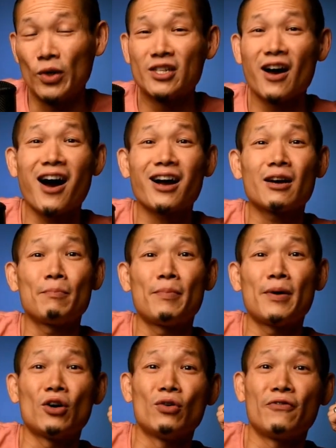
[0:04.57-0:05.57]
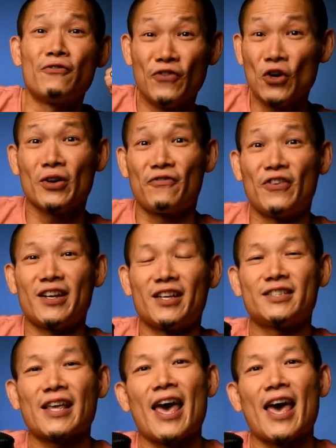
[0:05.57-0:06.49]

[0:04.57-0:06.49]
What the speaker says: We talk about food and fitness,